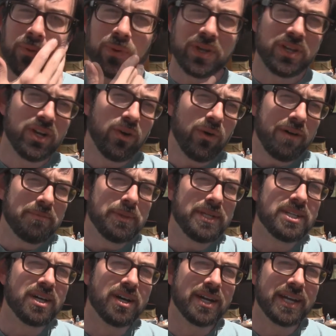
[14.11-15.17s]
Well, you know, I've been
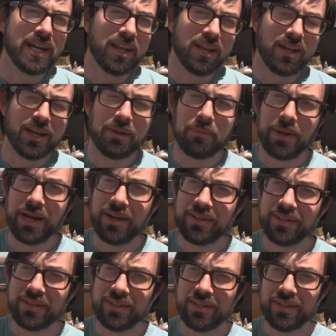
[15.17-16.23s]
talking a lot about
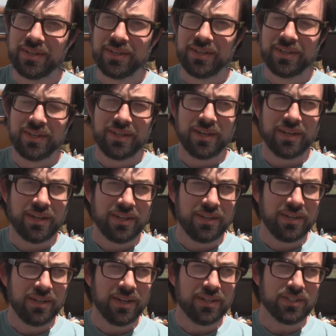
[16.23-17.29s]

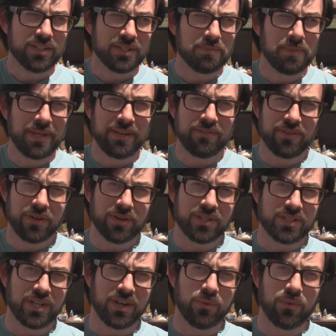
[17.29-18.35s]
not just being
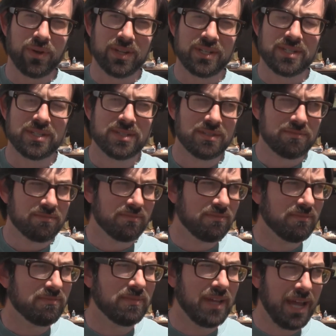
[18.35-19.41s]
focused on what
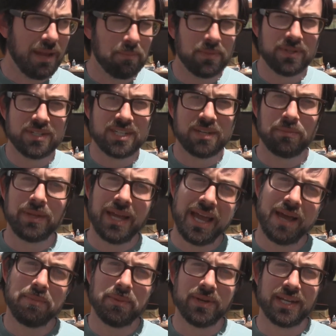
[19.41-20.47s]
happens to be
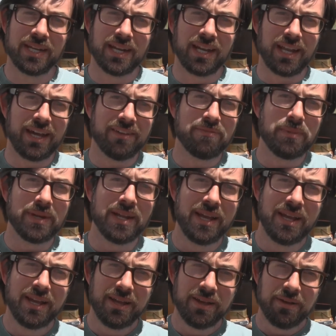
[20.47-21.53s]
happening in life, but
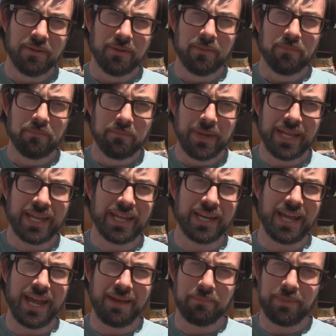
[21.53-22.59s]
making
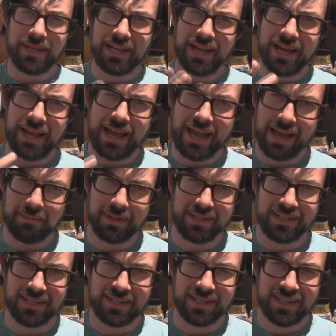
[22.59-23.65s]
happy a habit.
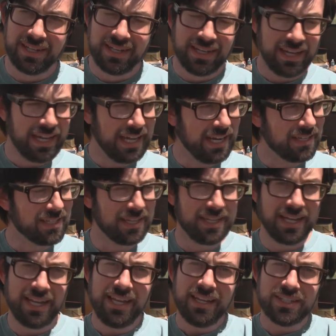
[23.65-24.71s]
And
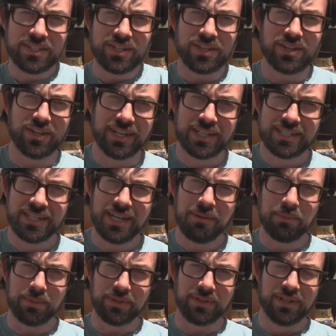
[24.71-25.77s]
today is a good
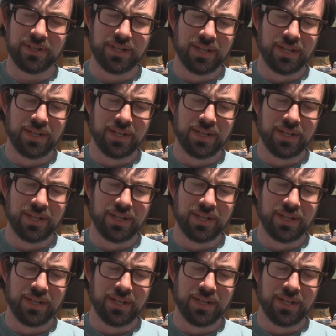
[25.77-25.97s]
example.